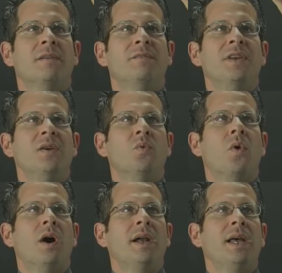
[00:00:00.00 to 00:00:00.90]

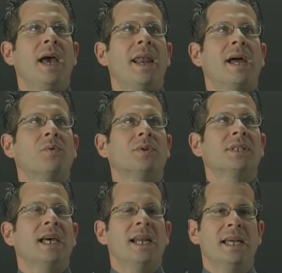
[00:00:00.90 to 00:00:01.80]
v1, and I will
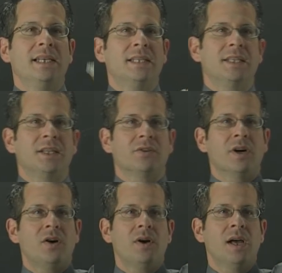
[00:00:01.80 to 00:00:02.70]
set it to
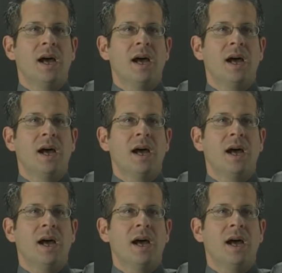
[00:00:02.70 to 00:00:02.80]
0.